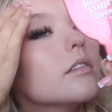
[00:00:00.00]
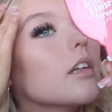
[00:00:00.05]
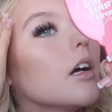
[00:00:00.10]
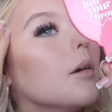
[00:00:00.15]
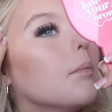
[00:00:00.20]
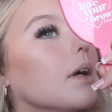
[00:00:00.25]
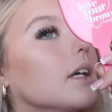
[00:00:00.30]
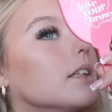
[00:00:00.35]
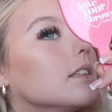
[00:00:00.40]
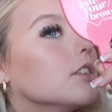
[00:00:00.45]

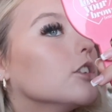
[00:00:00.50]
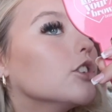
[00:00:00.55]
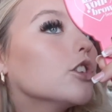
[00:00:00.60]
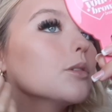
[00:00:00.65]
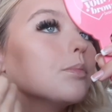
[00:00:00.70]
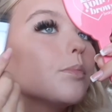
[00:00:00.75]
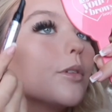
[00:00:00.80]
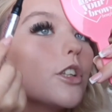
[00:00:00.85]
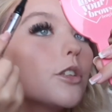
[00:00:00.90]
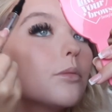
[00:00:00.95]
I basically
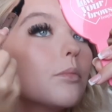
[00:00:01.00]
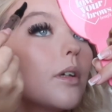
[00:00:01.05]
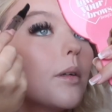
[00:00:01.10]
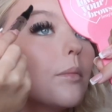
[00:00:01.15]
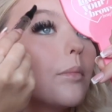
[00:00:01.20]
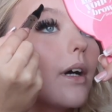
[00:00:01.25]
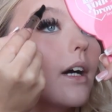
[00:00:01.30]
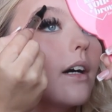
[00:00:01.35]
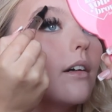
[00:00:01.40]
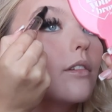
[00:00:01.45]
just brush my
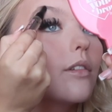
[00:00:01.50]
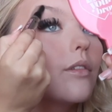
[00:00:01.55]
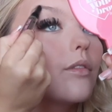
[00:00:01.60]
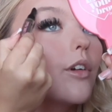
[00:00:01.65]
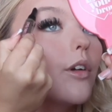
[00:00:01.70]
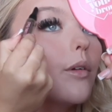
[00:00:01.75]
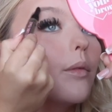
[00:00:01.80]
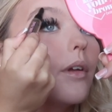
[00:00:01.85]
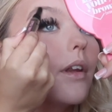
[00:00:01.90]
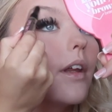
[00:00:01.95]
brows
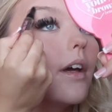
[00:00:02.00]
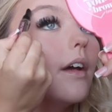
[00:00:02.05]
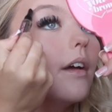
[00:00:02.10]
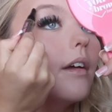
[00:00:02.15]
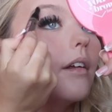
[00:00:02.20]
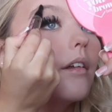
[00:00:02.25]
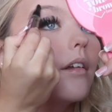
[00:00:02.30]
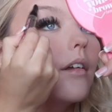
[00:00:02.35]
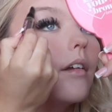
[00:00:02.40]
through with it.